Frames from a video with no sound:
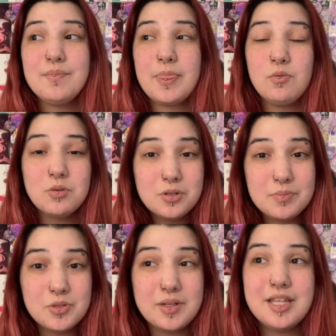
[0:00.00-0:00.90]

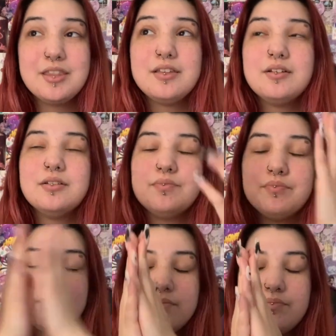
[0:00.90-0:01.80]
roomed with,
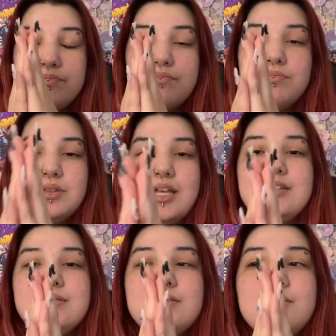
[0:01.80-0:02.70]

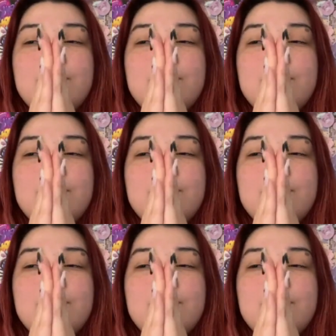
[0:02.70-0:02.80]
bless their